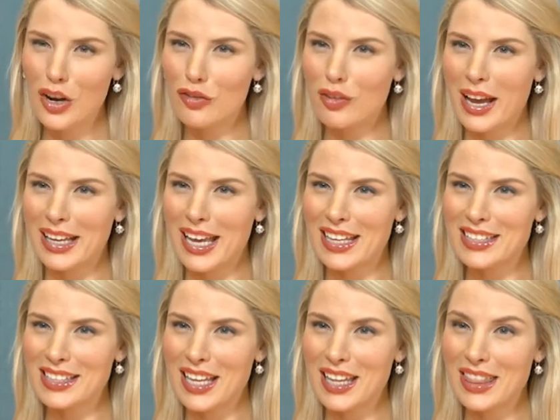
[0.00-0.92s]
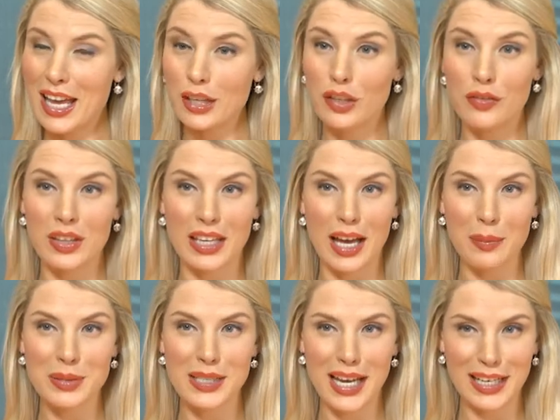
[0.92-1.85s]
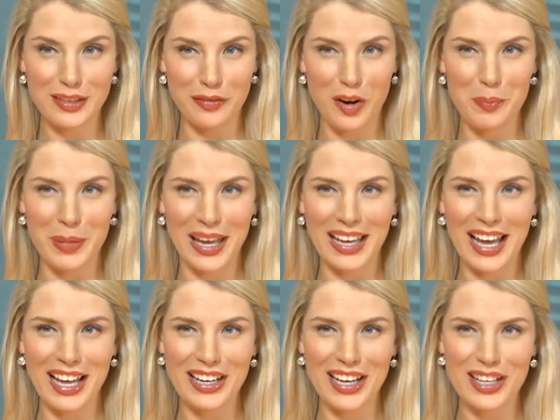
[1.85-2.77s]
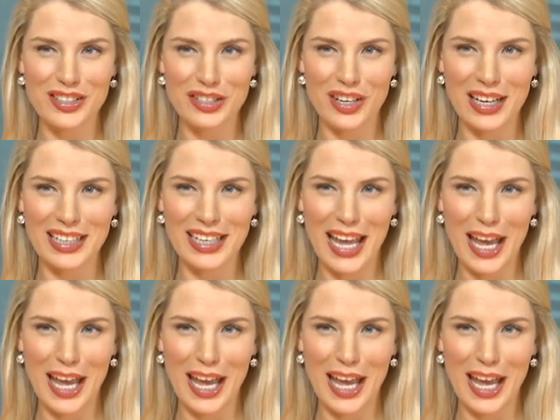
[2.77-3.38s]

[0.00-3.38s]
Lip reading: Rhett Kessler, thank you for the update from Pengana Australian